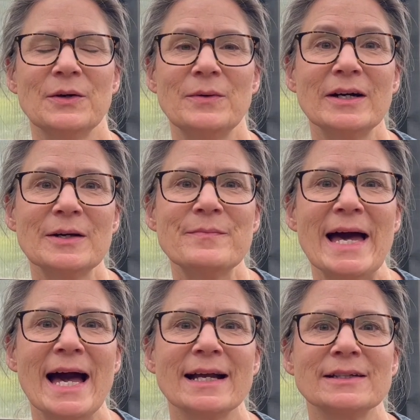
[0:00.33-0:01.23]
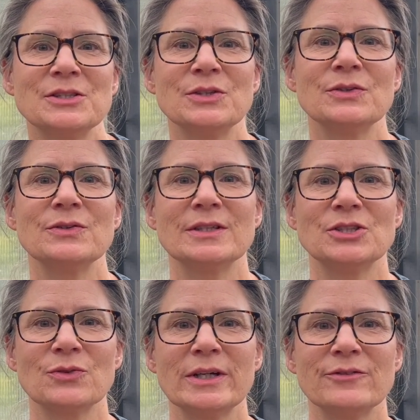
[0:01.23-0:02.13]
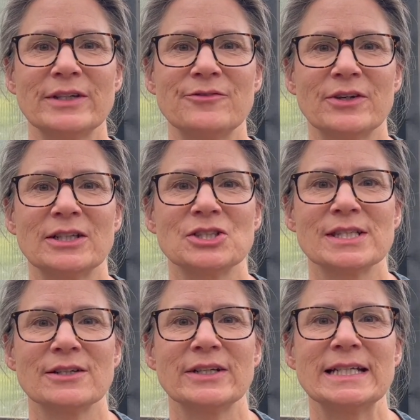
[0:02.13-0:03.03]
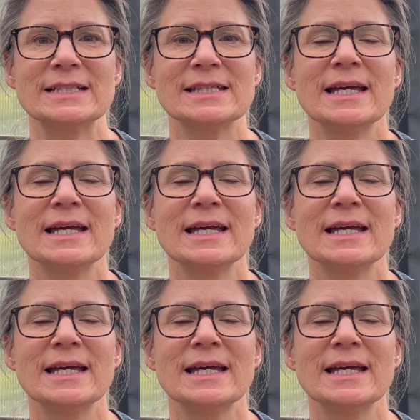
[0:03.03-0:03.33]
Welcome back to the Joy Refresh series.